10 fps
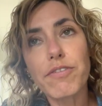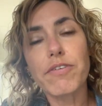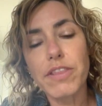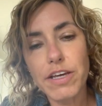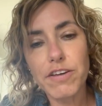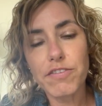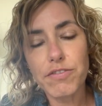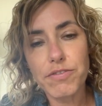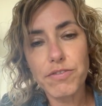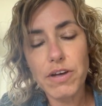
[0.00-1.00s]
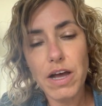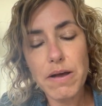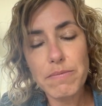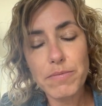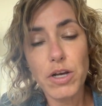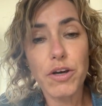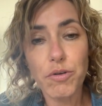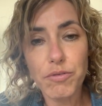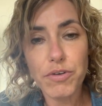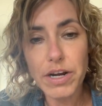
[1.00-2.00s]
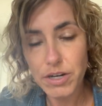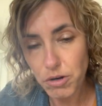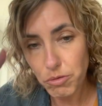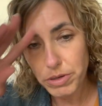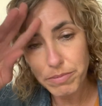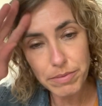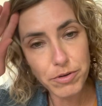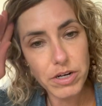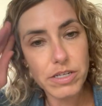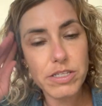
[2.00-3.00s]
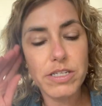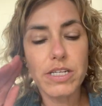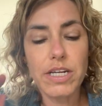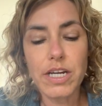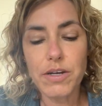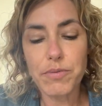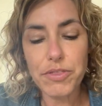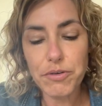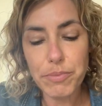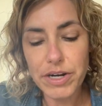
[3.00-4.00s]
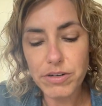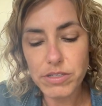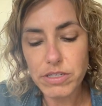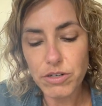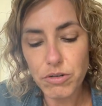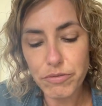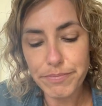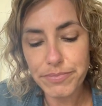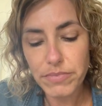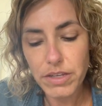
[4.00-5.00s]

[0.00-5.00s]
they've gone over at home and memorized with their parents at home.